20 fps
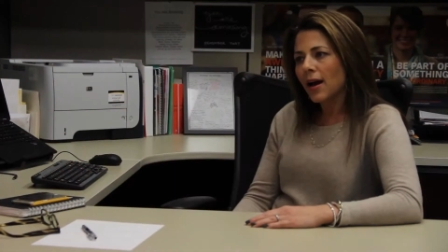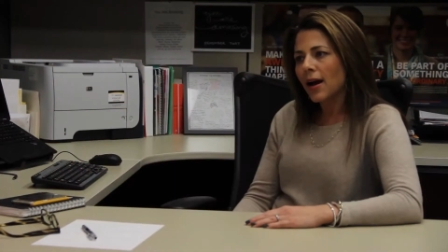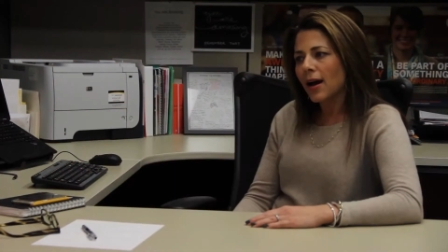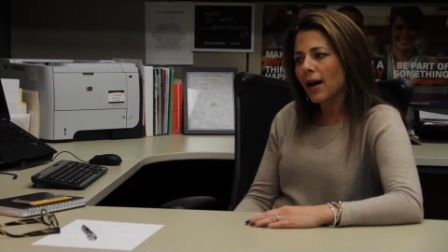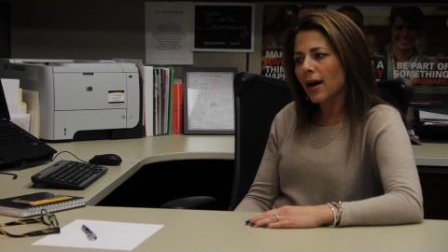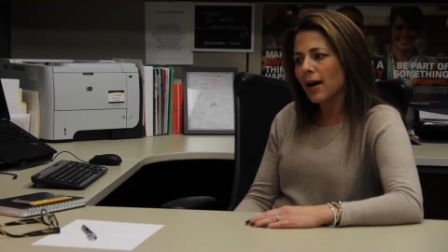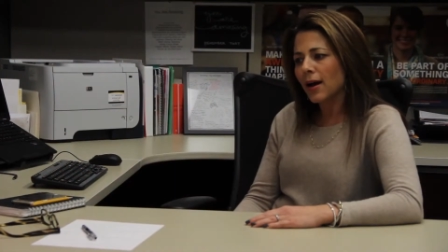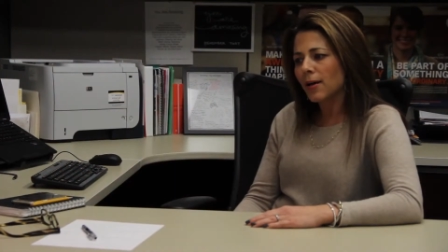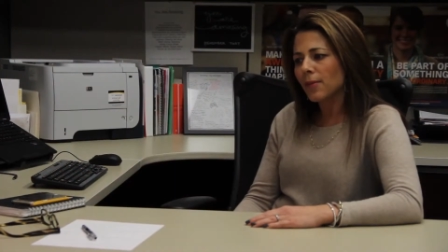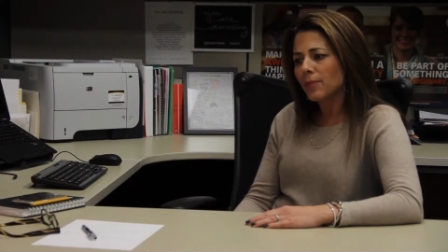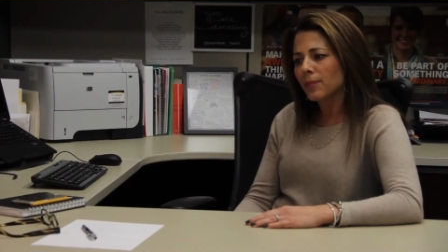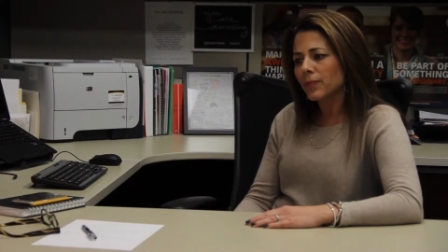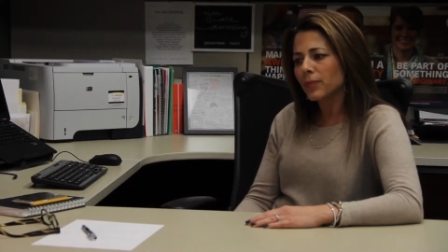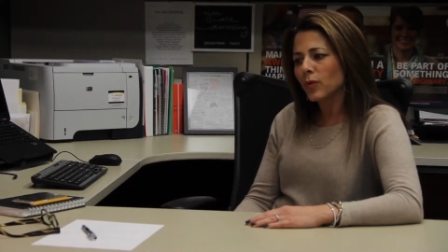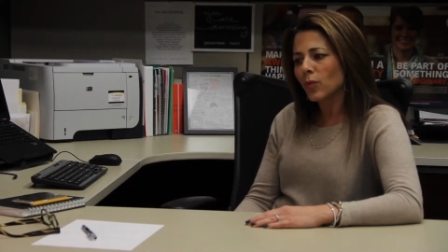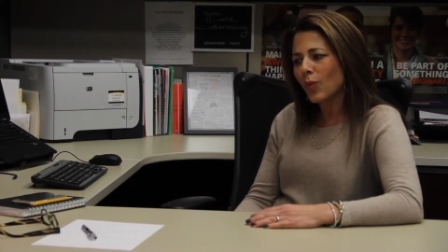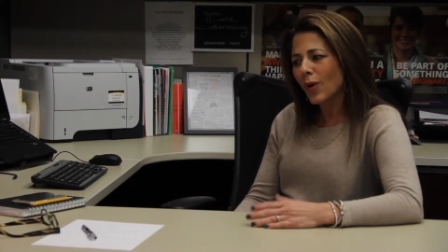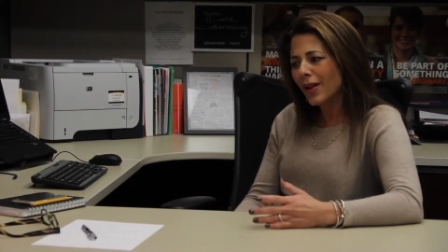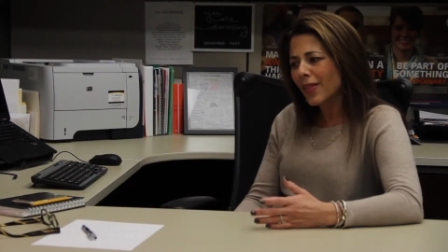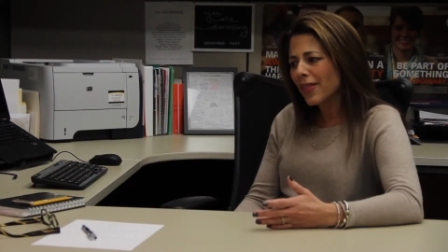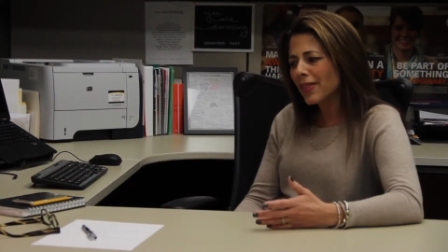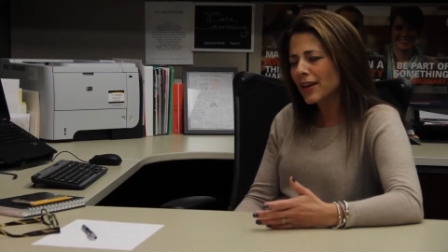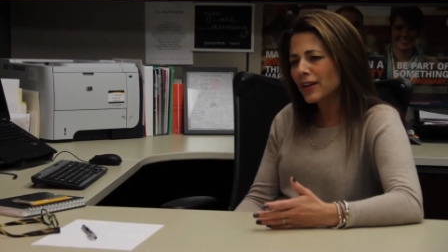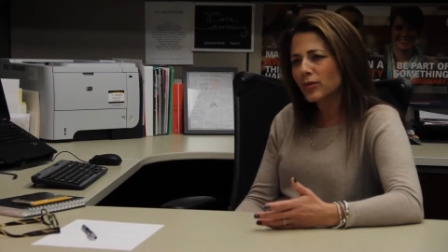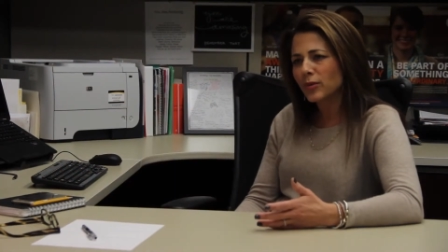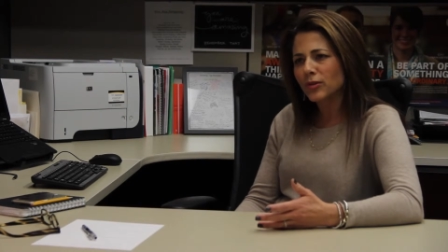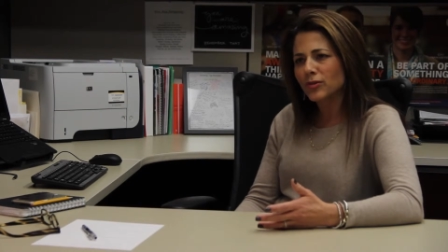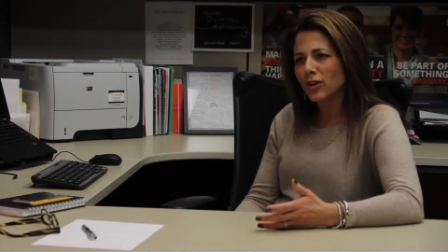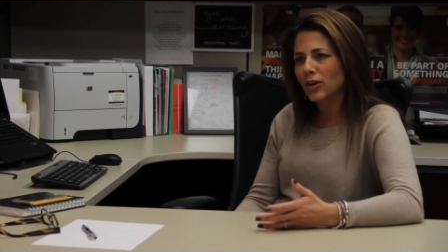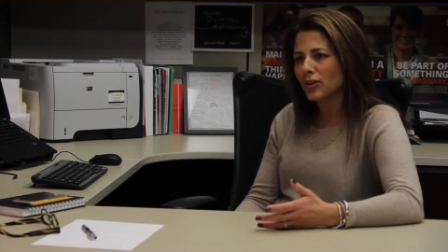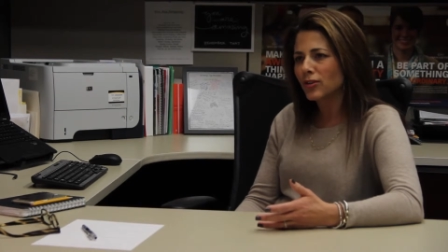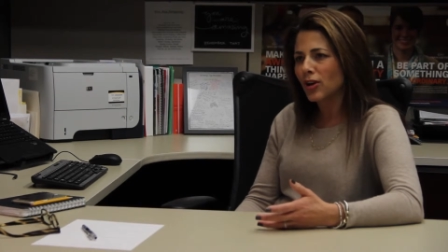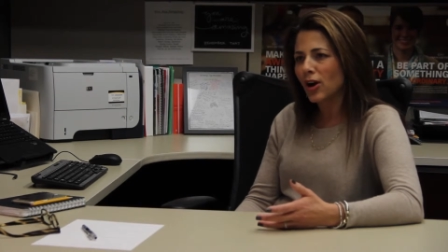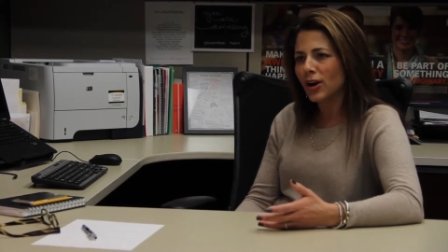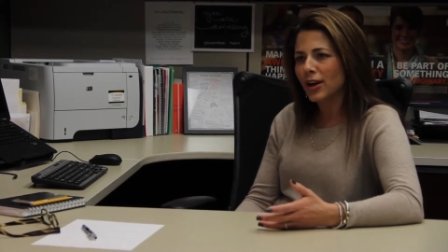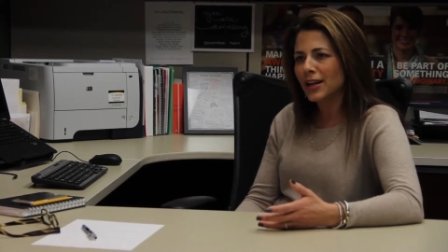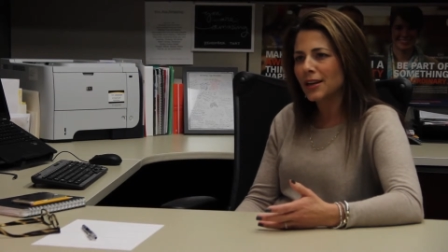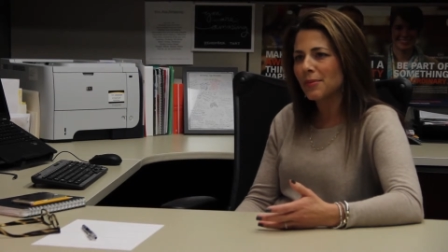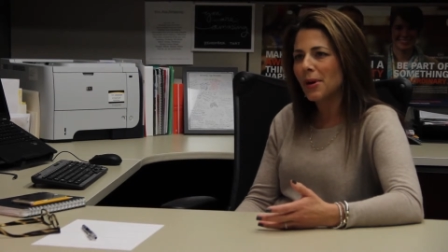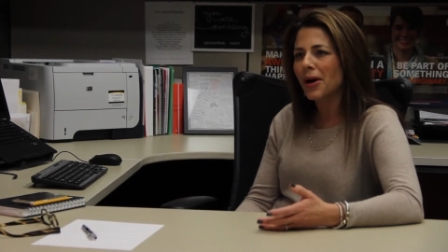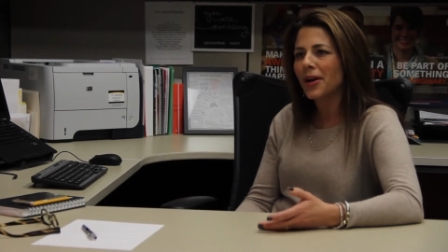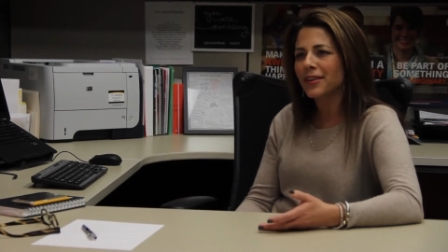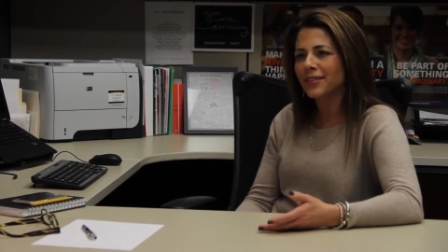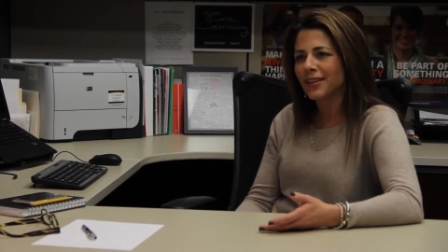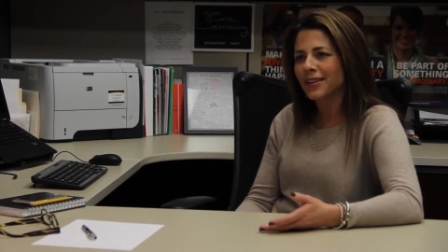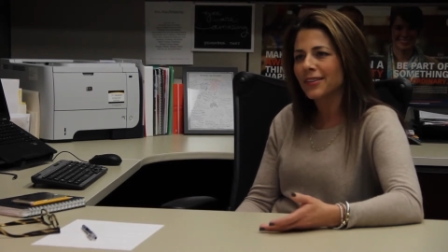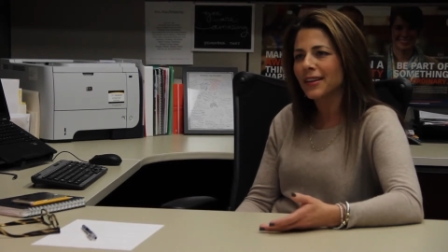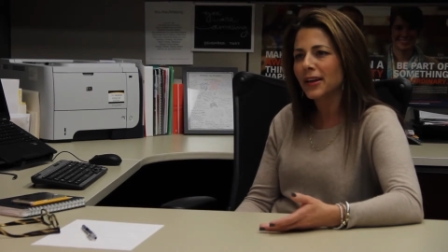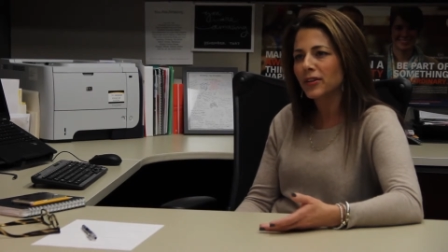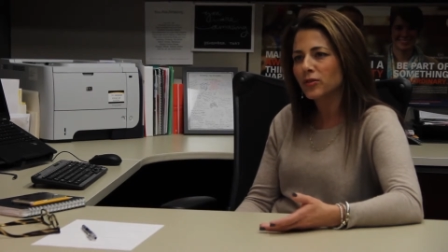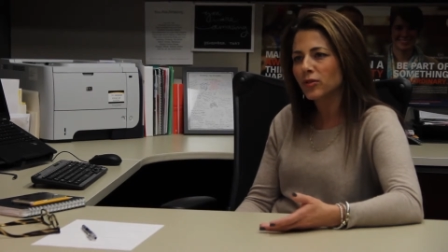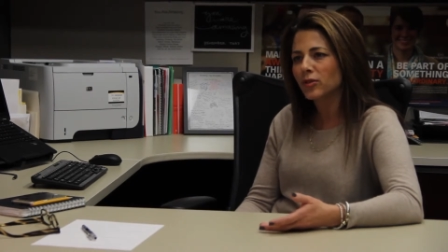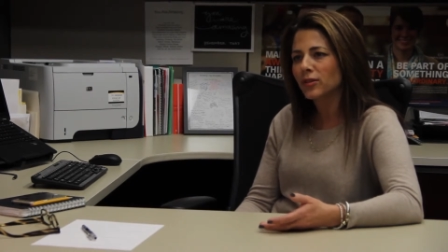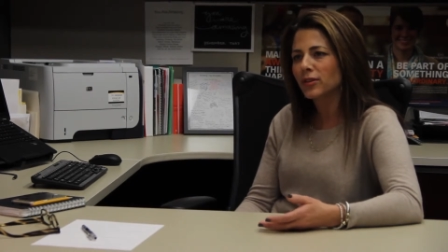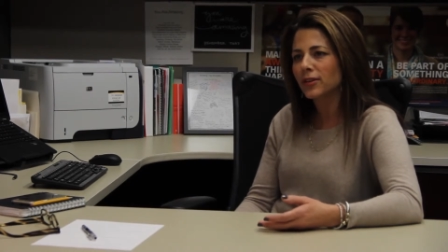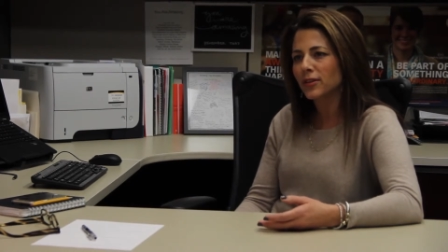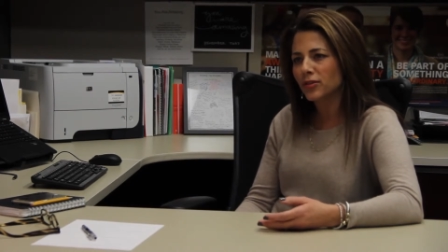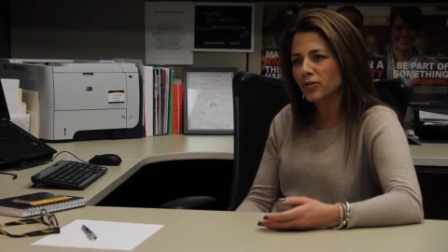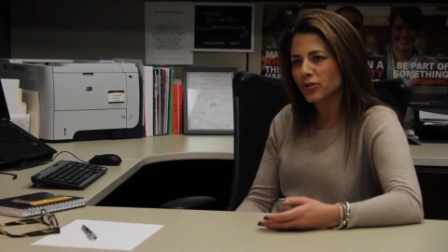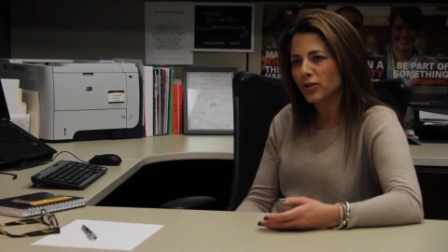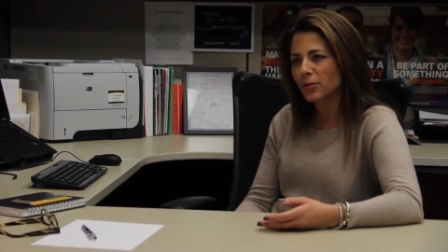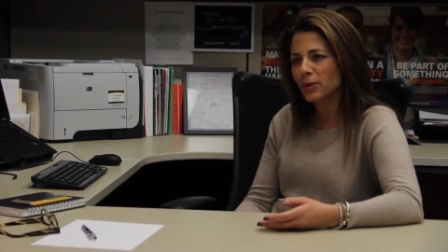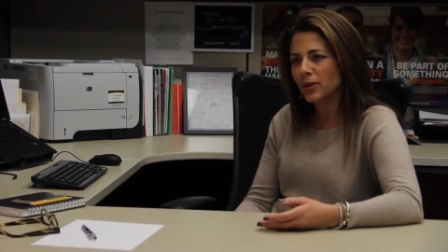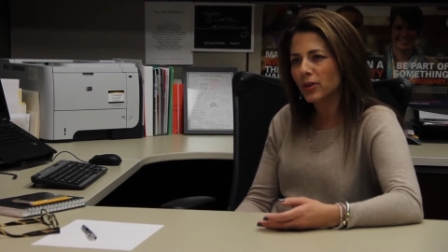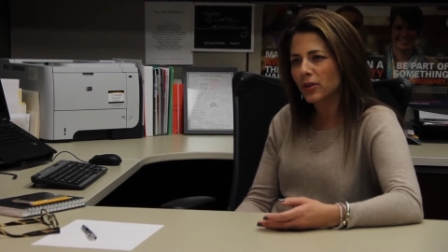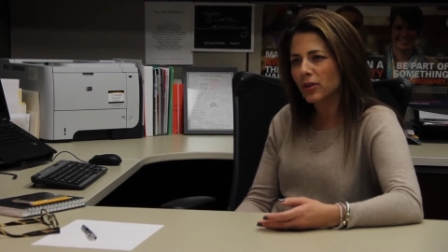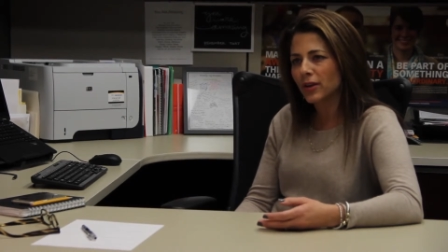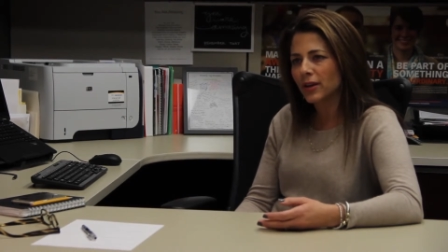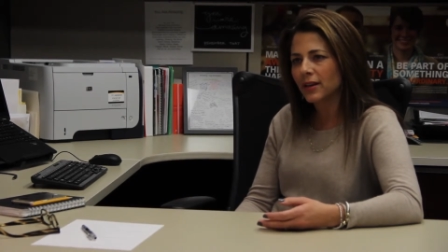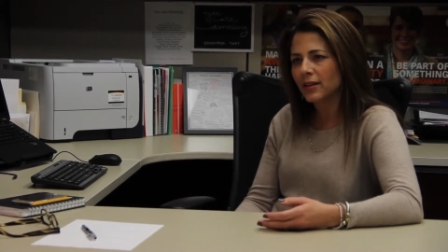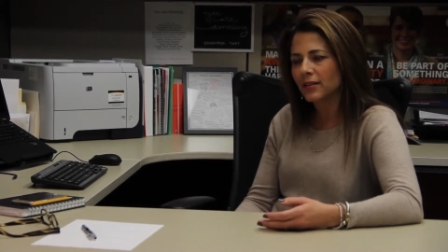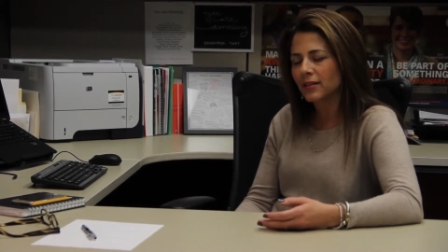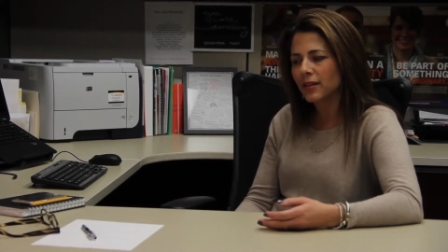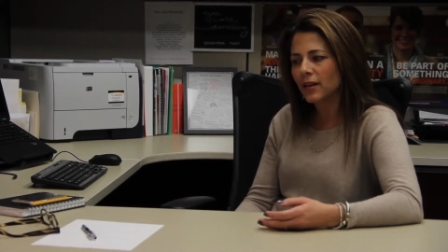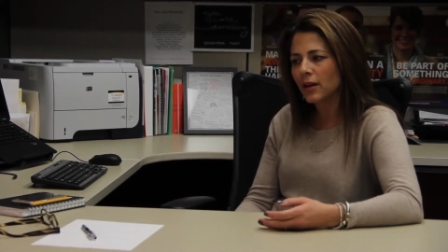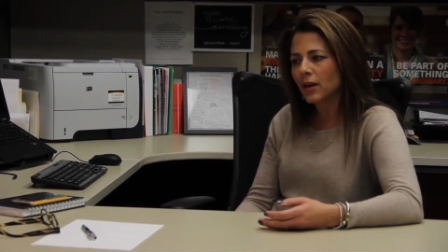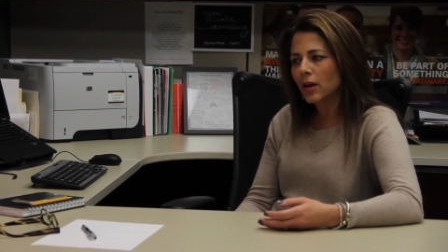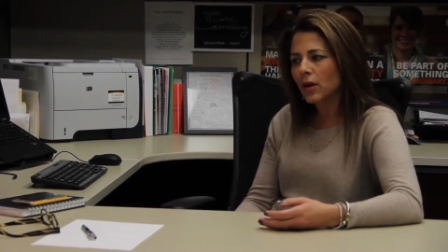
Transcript: one of the things we started talking about as an electrical distributor is